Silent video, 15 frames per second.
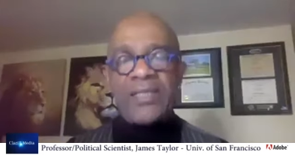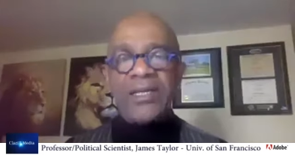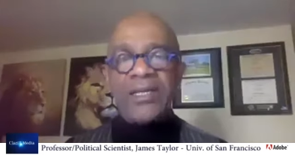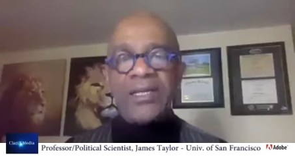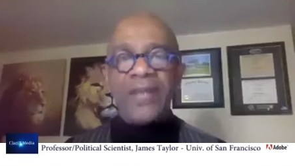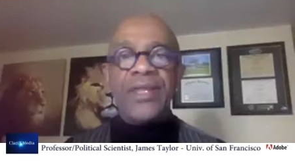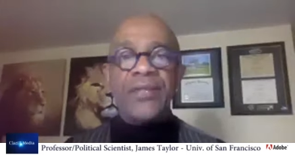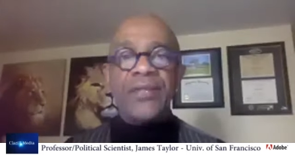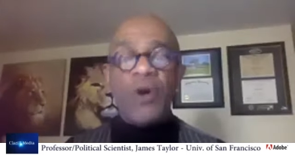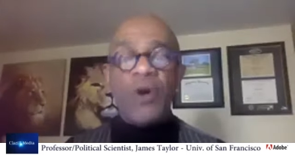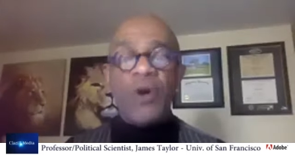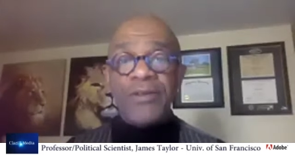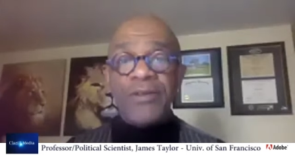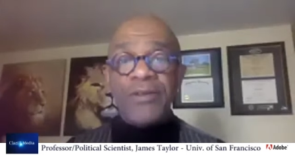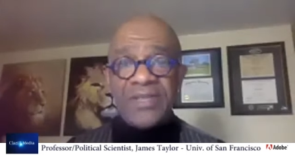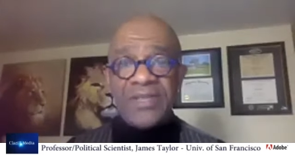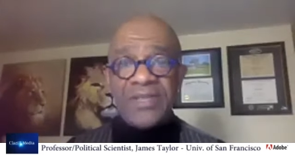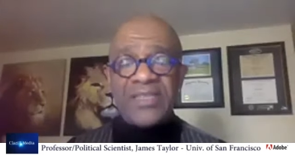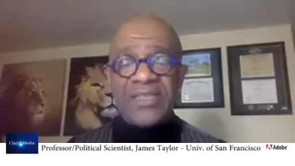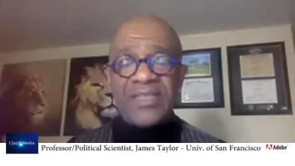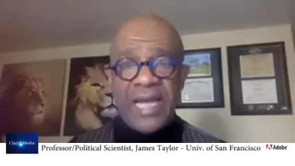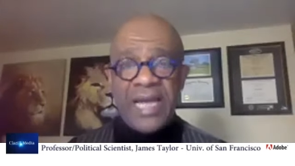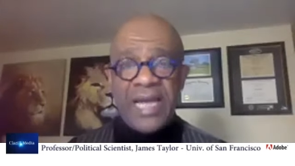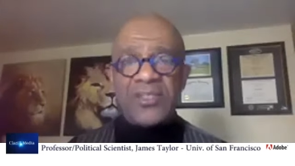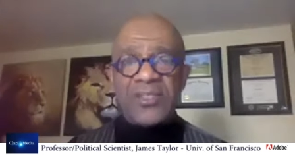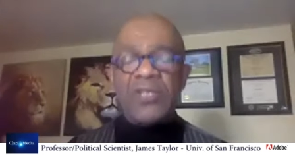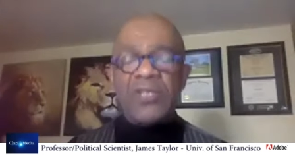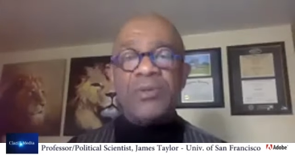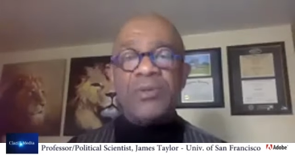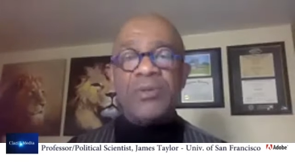together in all 50
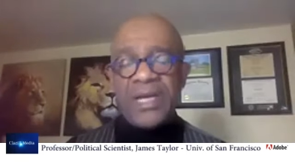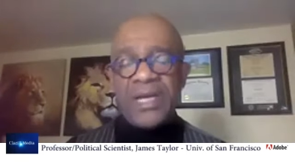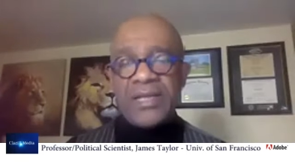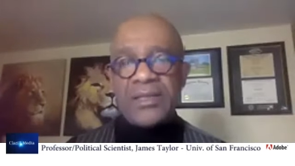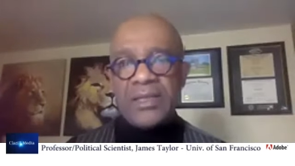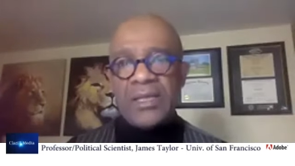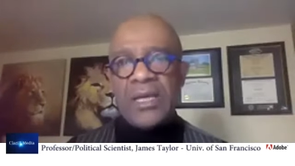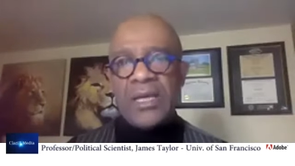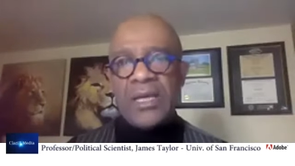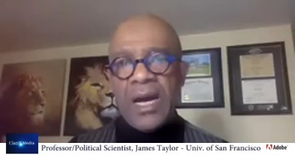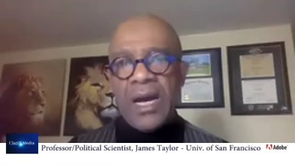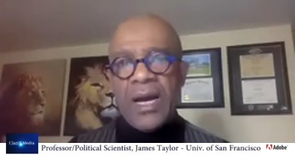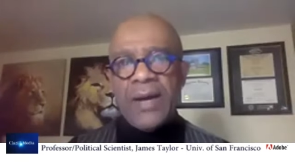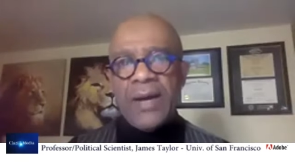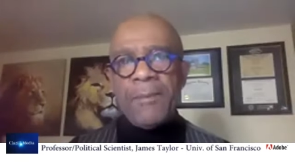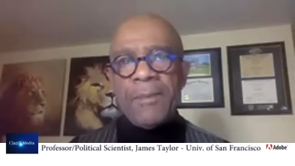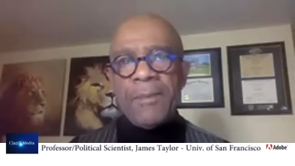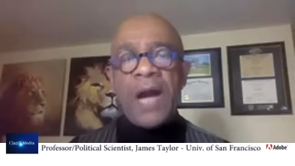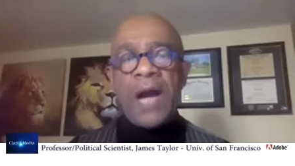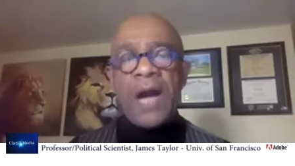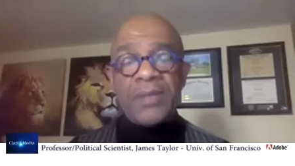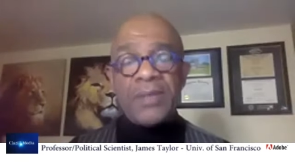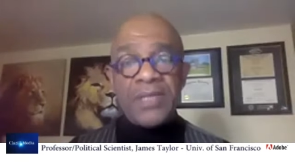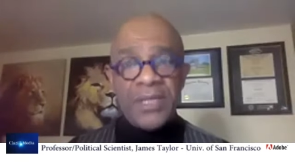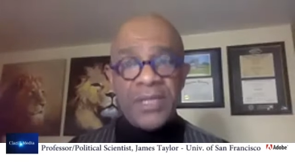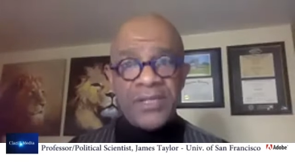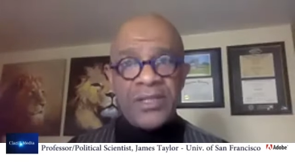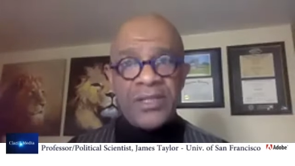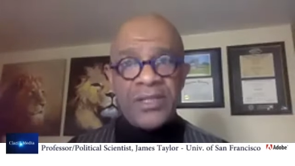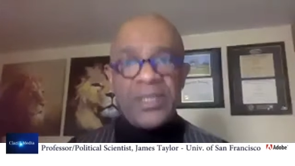states to prevent um,
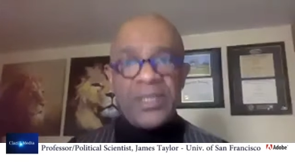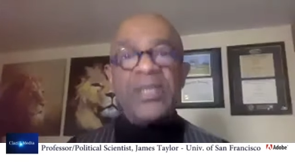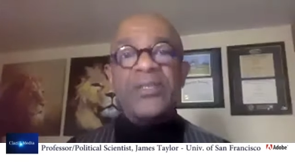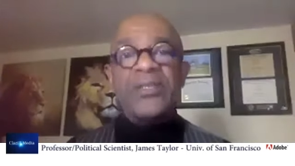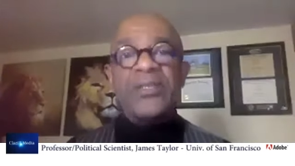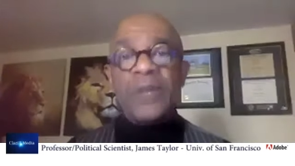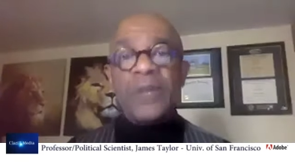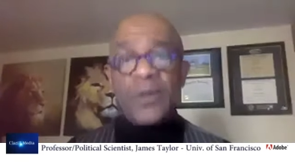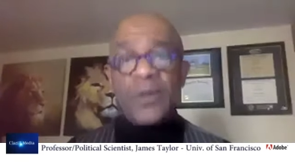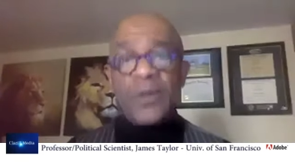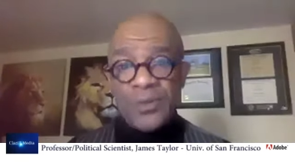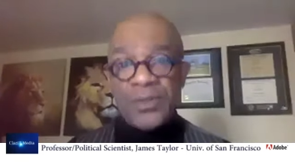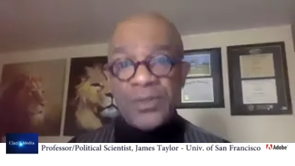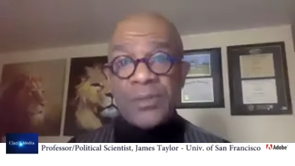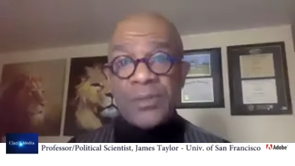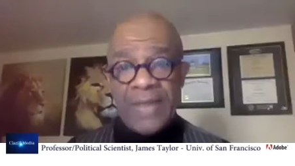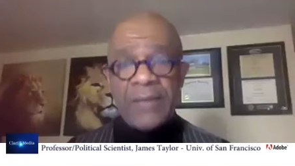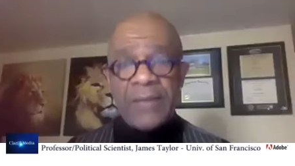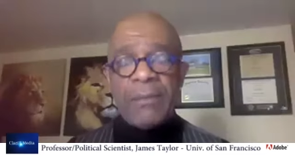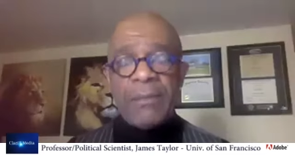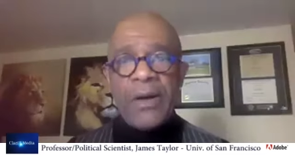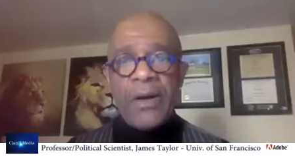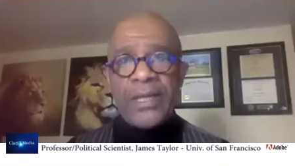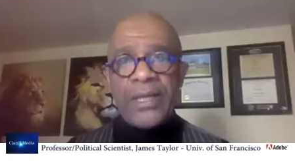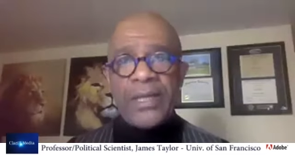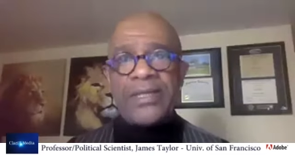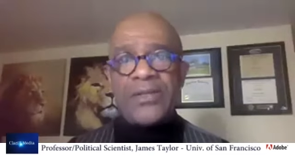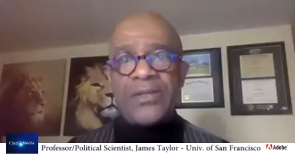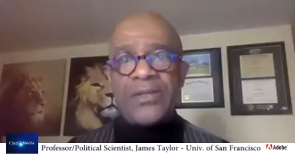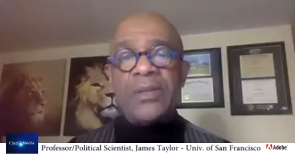competition. So those minor parties
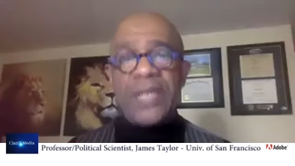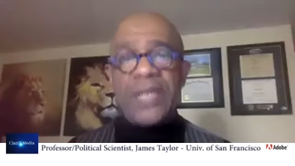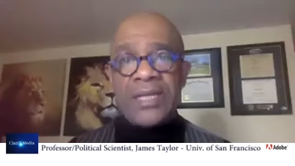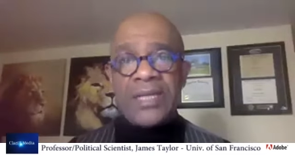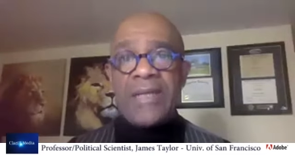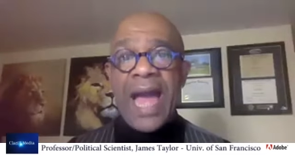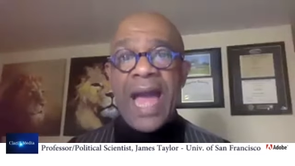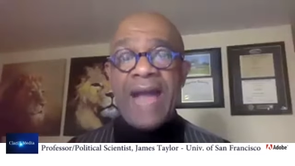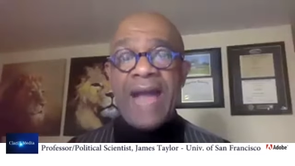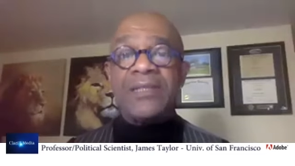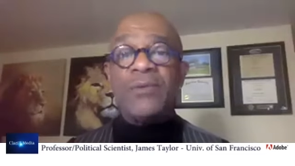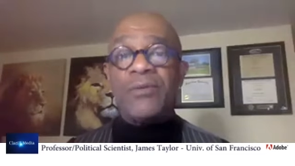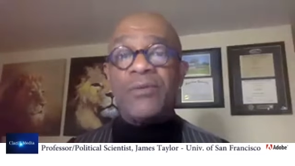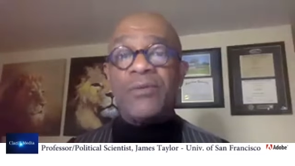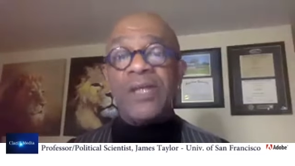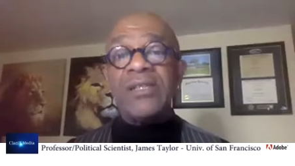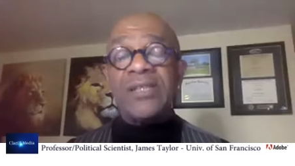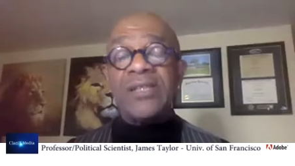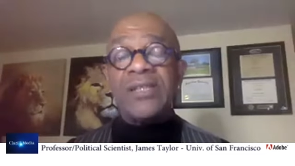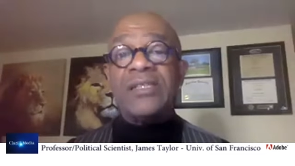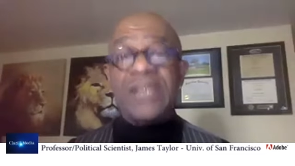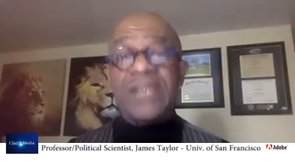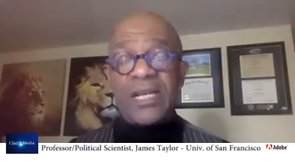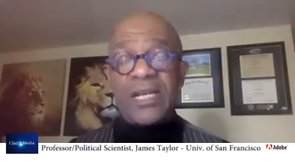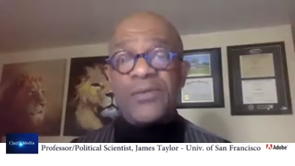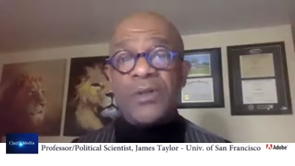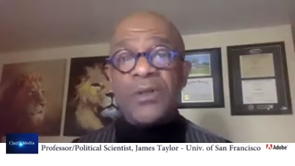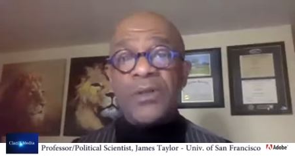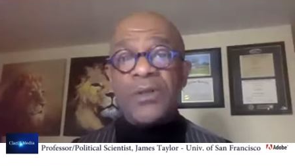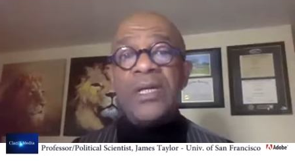that you list actually were very
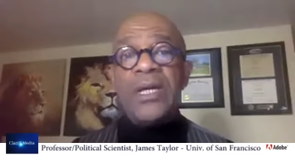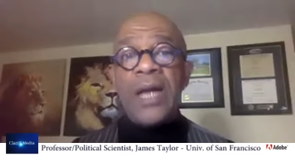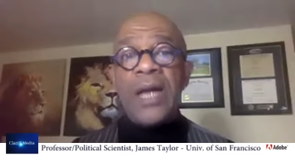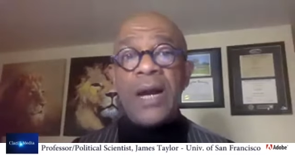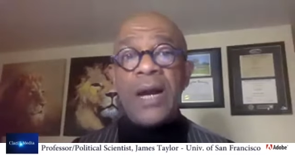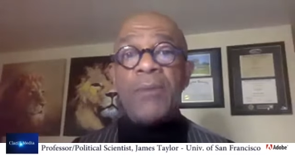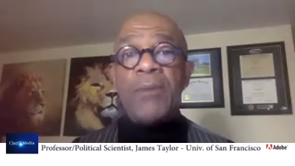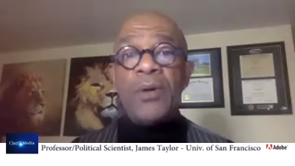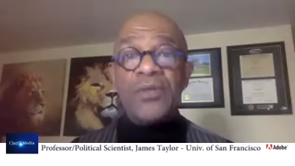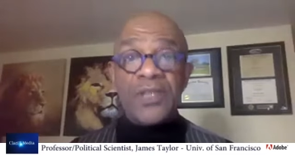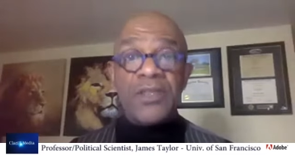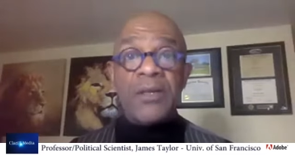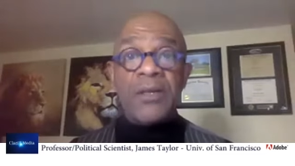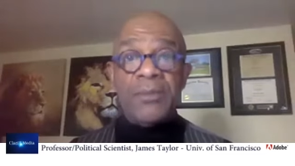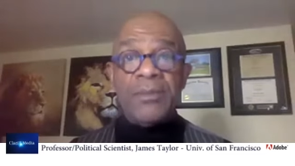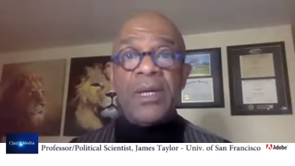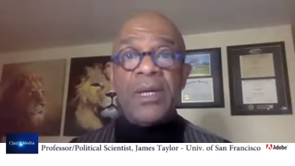successful, uh, most of them